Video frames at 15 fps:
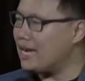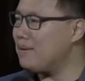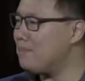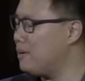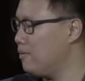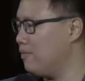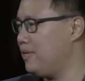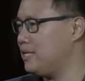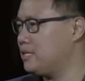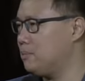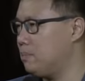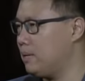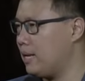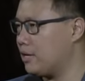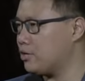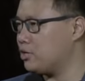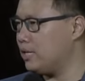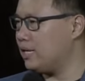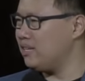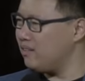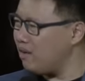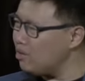about this, but
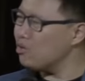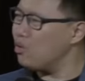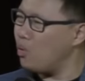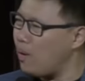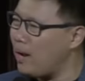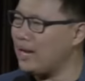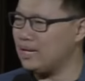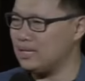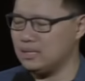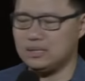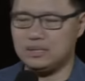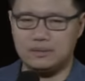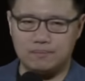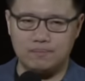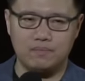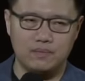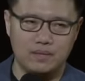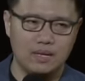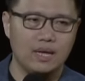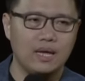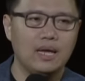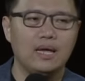actually not quite.
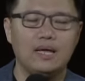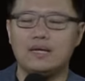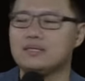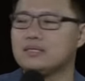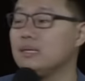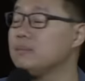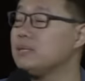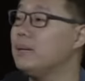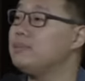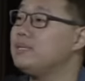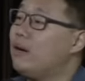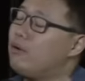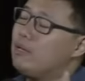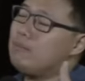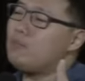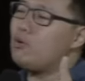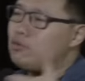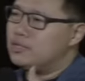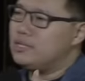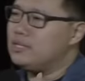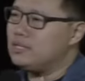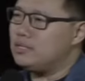And sometimes our
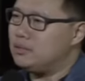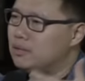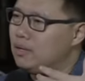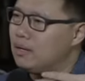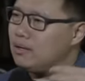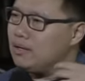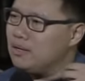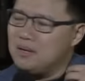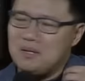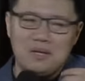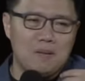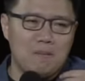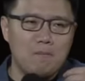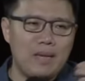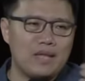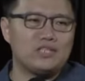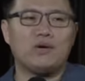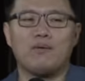emotions do not match our